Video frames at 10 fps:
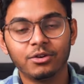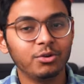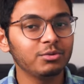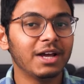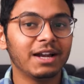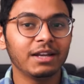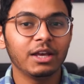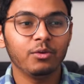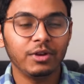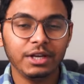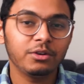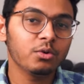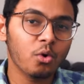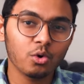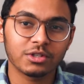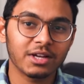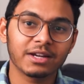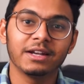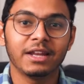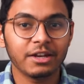To do that, we need to host our
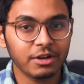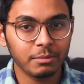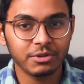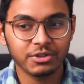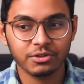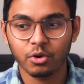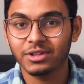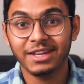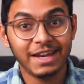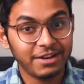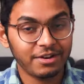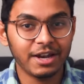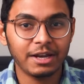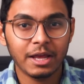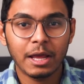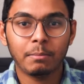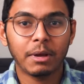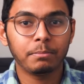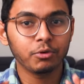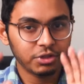container images on the internet
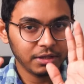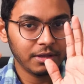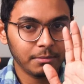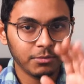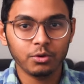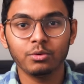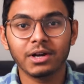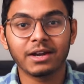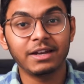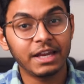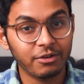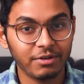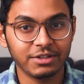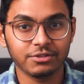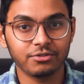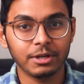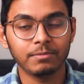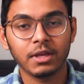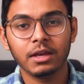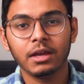by pushing them to a container registry.
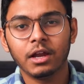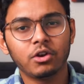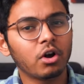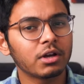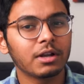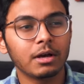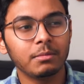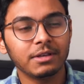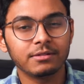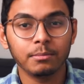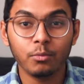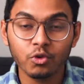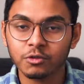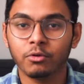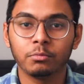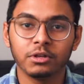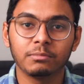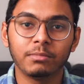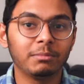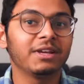Docker Hub is the most popular
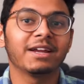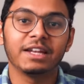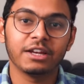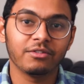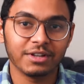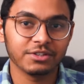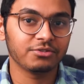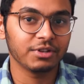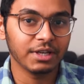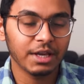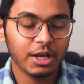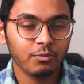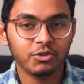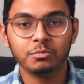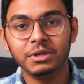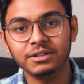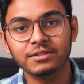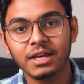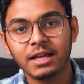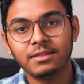public container registry, which
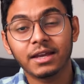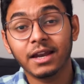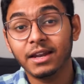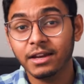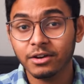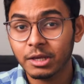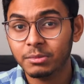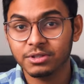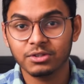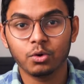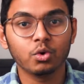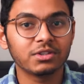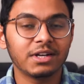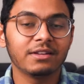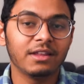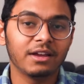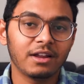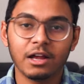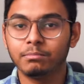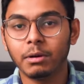means the container images hosted there
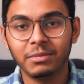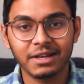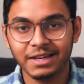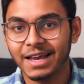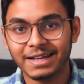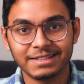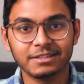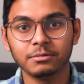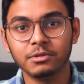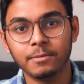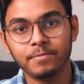are publicly accessible.